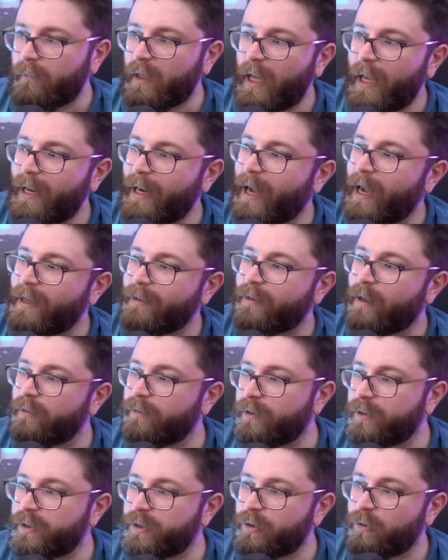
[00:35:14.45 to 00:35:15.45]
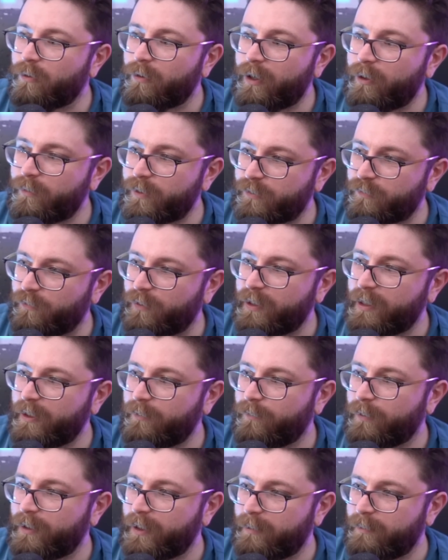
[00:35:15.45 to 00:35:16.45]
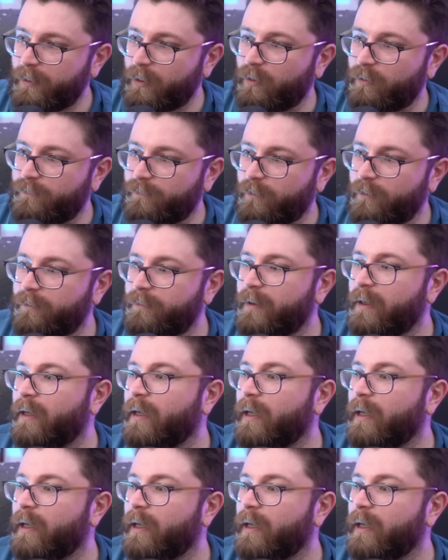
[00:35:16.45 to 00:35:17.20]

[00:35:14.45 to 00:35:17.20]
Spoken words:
I thought the story was really, really beautiful.